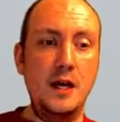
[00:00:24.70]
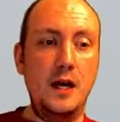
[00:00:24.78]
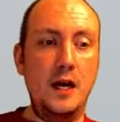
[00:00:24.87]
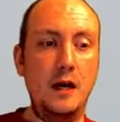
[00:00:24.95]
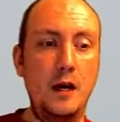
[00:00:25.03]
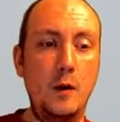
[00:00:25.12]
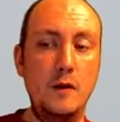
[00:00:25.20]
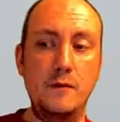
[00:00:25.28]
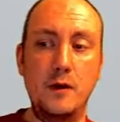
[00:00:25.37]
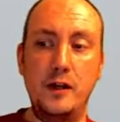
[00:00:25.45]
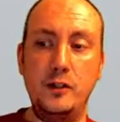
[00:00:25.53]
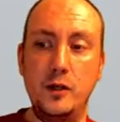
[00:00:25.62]
However, I
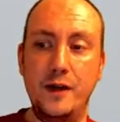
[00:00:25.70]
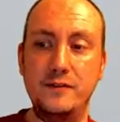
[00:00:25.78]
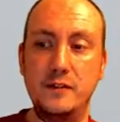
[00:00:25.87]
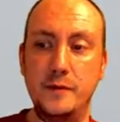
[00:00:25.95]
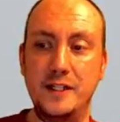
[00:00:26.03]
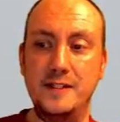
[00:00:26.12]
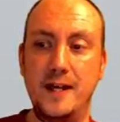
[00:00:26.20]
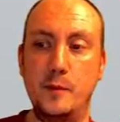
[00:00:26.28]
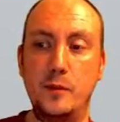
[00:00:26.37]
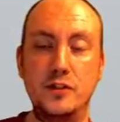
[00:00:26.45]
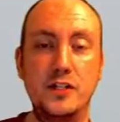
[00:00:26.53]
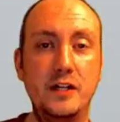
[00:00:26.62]
do have some
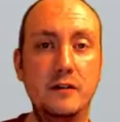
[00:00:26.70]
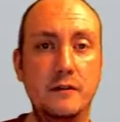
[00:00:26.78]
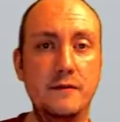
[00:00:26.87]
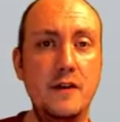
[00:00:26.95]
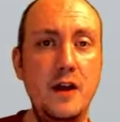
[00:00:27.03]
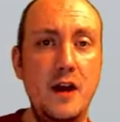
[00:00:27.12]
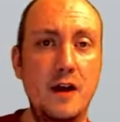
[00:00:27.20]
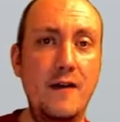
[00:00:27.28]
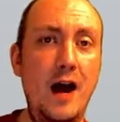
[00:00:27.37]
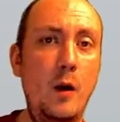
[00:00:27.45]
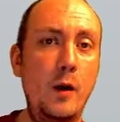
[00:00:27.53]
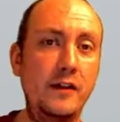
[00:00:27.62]
examples here of
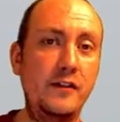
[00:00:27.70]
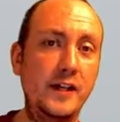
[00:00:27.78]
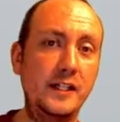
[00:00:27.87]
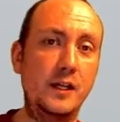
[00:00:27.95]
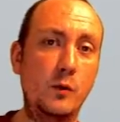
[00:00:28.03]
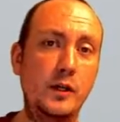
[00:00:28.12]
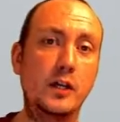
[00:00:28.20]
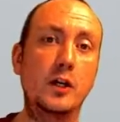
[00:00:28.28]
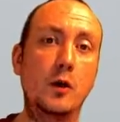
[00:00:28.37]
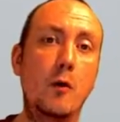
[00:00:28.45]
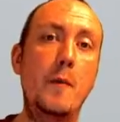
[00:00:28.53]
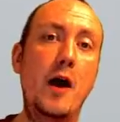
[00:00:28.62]
how I think that we could go
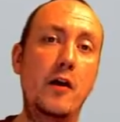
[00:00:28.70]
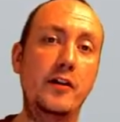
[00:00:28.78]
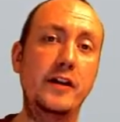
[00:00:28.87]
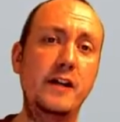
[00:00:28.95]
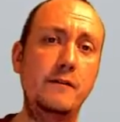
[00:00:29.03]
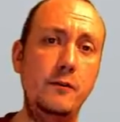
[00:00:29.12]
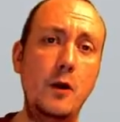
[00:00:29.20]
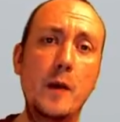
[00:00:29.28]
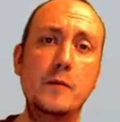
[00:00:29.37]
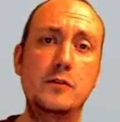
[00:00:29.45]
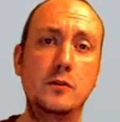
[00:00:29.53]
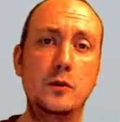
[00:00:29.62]
about it if you
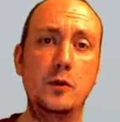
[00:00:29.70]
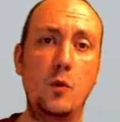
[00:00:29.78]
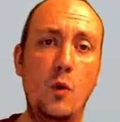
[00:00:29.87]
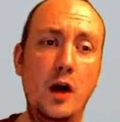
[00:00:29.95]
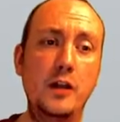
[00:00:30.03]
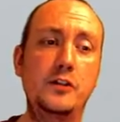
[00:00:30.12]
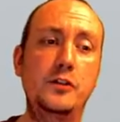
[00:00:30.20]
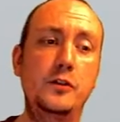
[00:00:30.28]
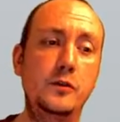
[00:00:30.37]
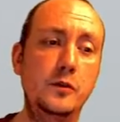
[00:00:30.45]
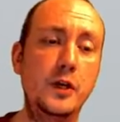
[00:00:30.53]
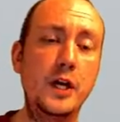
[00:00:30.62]
absolutely want to
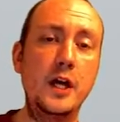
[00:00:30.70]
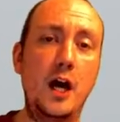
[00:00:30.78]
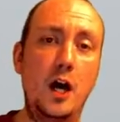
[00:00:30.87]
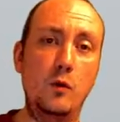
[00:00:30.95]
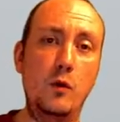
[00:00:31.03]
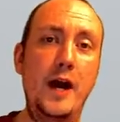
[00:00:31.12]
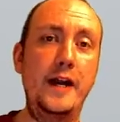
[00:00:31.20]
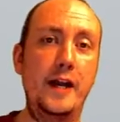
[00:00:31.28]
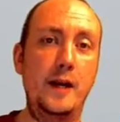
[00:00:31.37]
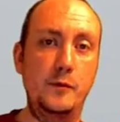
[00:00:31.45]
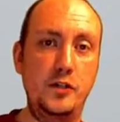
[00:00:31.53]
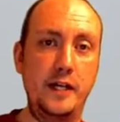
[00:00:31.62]
write an
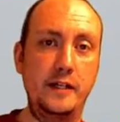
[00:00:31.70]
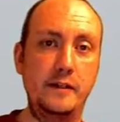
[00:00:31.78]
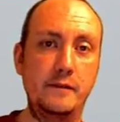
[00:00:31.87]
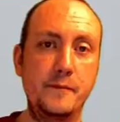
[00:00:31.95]
objective.